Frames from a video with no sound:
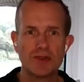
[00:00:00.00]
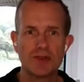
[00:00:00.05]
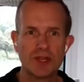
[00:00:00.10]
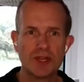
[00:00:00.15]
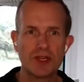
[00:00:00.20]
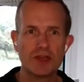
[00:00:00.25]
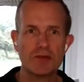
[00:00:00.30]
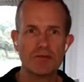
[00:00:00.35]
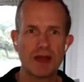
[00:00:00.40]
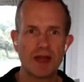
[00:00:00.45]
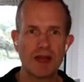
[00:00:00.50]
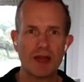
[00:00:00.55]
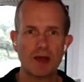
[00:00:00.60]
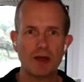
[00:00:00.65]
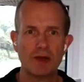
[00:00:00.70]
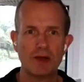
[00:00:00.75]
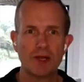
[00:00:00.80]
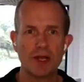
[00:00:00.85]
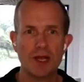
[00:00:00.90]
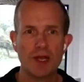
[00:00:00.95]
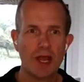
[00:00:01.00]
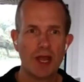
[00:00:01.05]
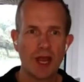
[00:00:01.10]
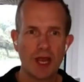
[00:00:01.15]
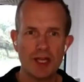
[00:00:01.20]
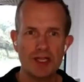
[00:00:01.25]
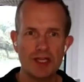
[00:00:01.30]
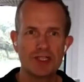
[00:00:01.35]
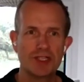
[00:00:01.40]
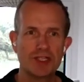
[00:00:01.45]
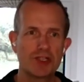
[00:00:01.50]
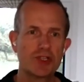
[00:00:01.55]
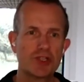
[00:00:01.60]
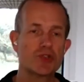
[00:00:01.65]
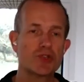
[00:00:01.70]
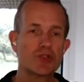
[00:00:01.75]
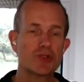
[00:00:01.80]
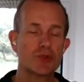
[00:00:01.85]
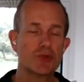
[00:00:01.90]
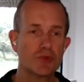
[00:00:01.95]
So think about
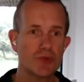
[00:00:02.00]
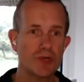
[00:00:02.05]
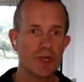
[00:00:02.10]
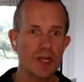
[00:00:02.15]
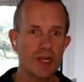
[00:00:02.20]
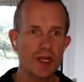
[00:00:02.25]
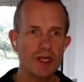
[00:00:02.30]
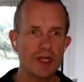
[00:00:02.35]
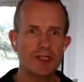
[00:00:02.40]
institutional